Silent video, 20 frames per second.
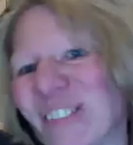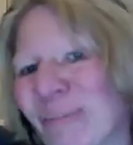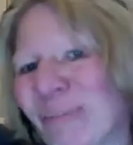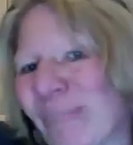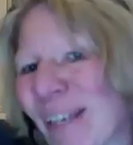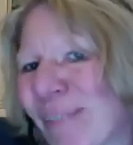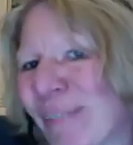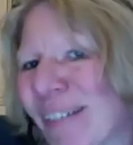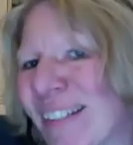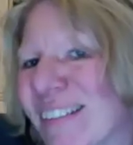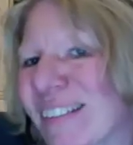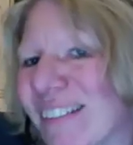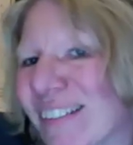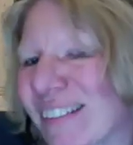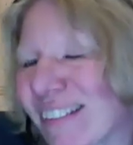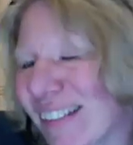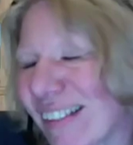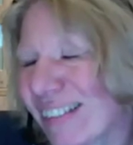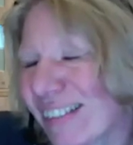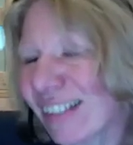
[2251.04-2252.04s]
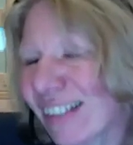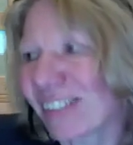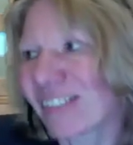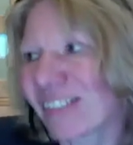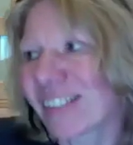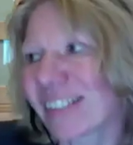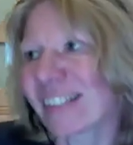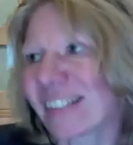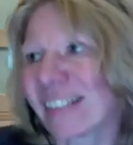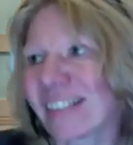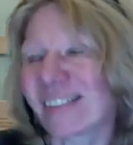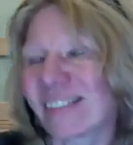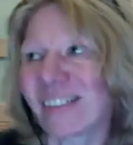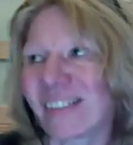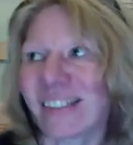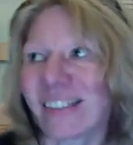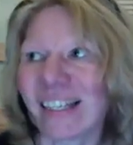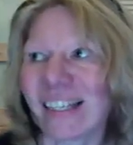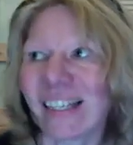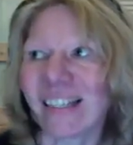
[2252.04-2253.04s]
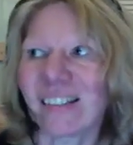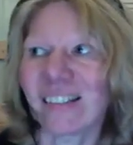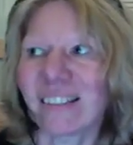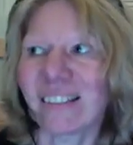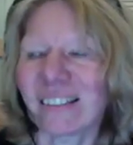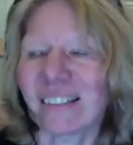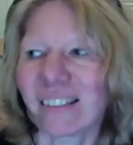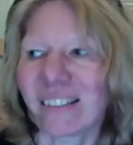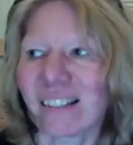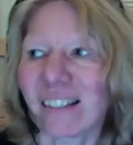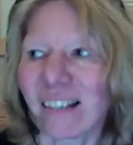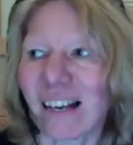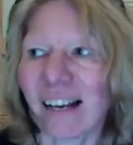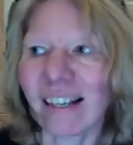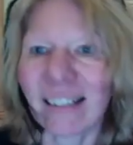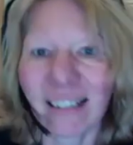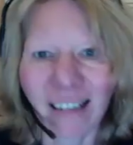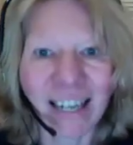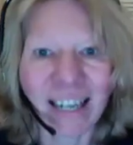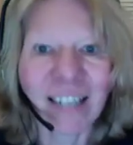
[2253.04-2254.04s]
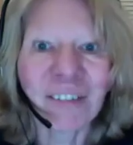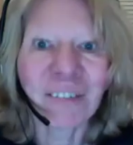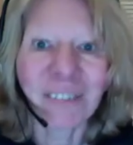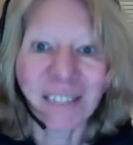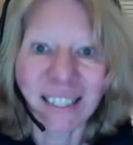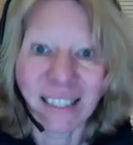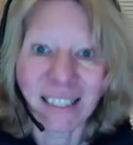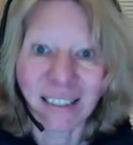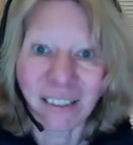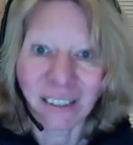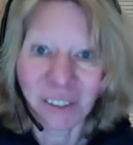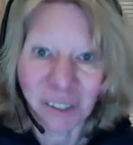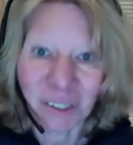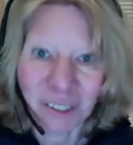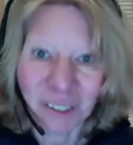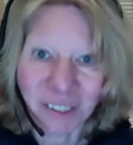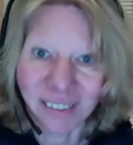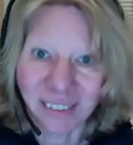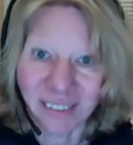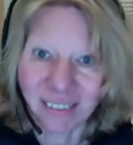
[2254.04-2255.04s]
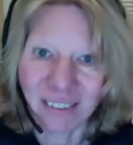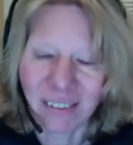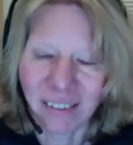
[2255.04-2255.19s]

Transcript: maybe it's interesting to say, because I really thought